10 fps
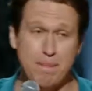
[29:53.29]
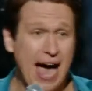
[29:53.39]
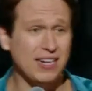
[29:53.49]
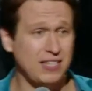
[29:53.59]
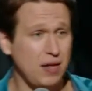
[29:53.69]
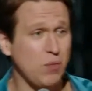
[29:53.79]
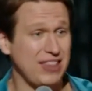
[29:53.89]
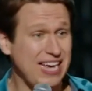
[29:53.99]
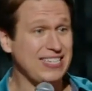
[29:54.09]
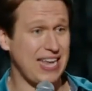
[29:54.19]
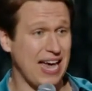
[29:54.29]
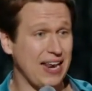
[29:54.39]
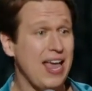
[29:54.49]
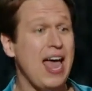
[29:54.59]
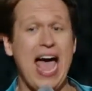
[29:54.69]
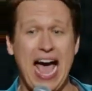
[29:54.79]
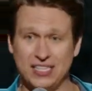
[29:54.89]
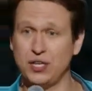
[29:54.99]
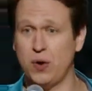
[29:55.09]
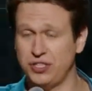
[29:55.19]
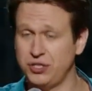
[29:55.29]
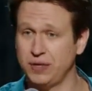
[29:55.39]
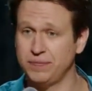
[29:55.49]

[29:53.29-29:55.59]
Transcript: back to them what they said as a question.